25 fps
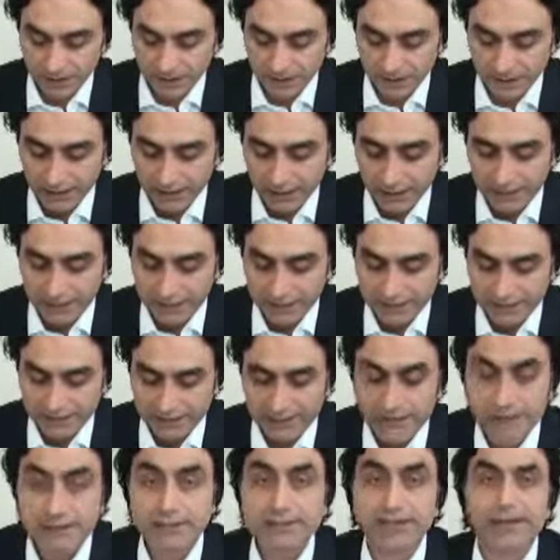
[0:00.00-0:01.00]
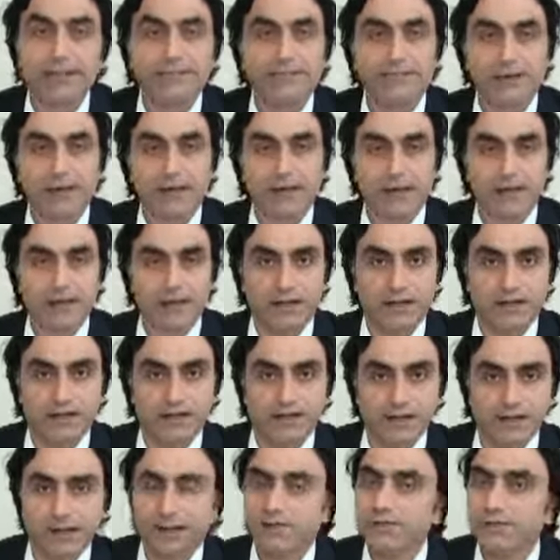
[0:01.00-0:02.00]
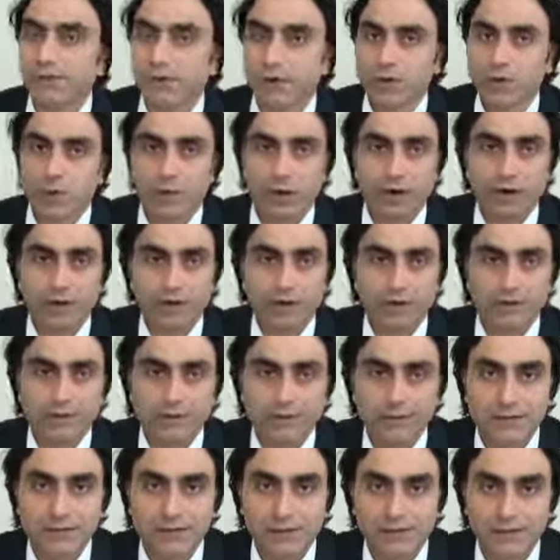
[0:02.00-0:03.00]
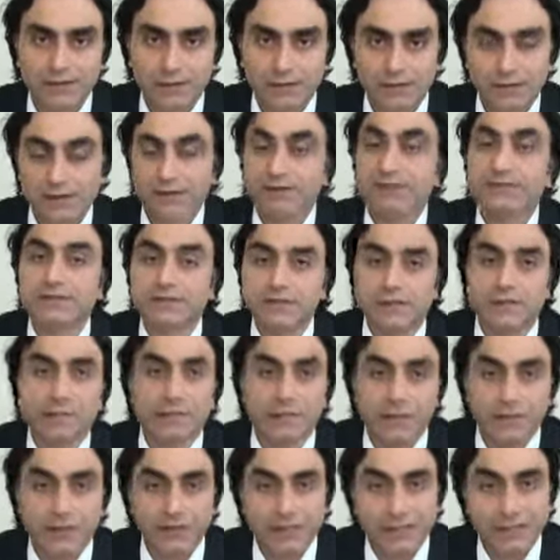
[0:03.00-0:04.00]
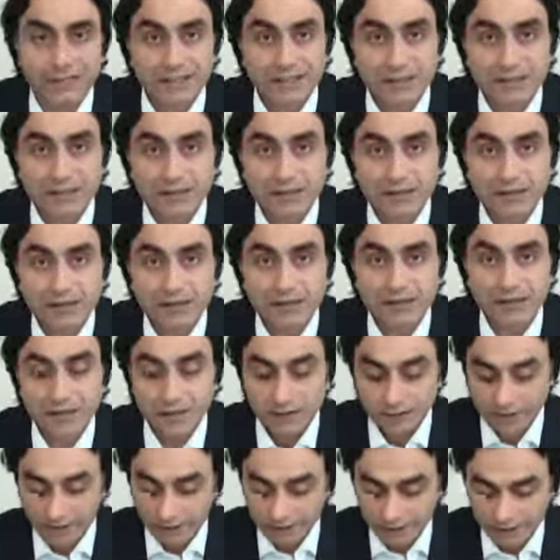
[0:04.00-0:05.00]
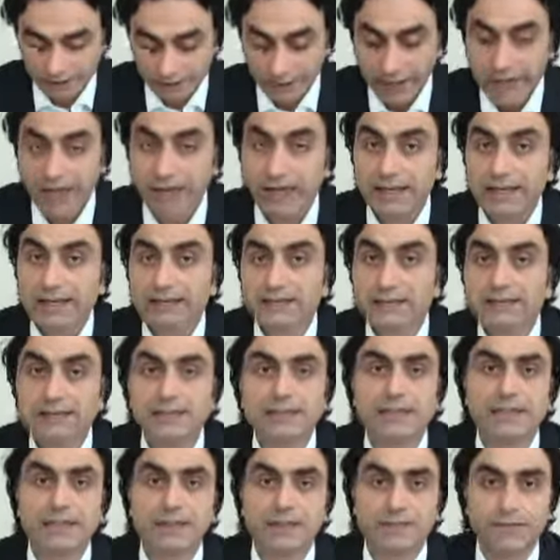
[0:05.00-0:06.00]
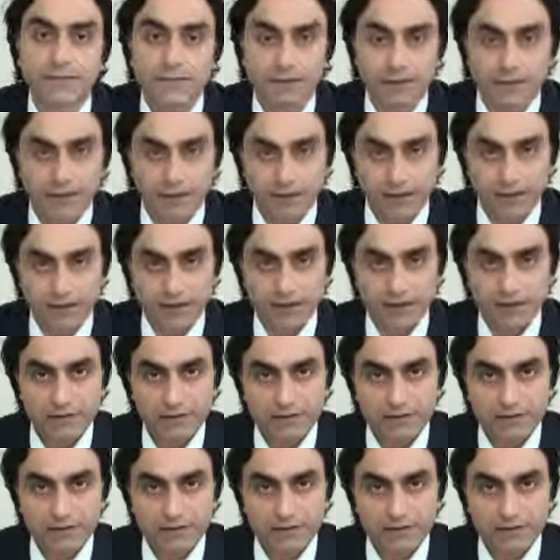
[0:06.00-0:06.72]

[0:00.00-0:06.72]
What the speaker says: Khalidina fiha, not for a while, not temporarily. Khalidina fiha,